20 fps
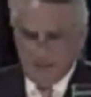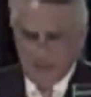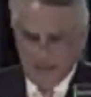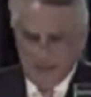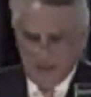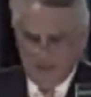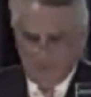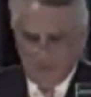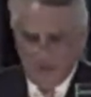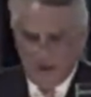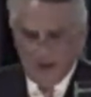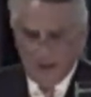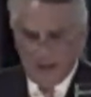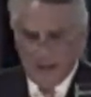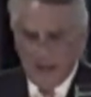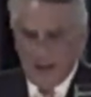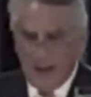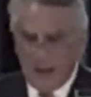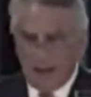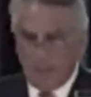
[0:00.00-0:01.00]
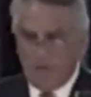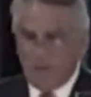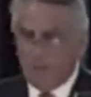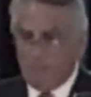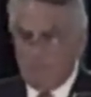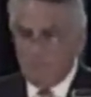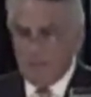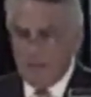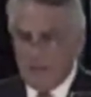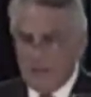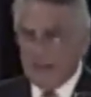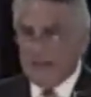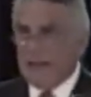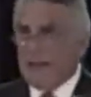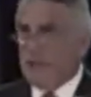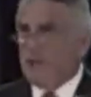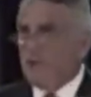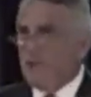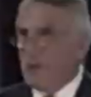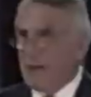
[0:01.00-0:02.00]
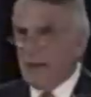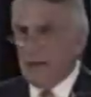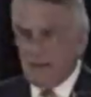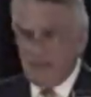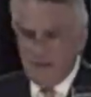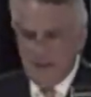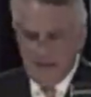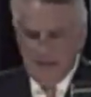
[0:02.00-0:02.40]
It's very kind of you indeed.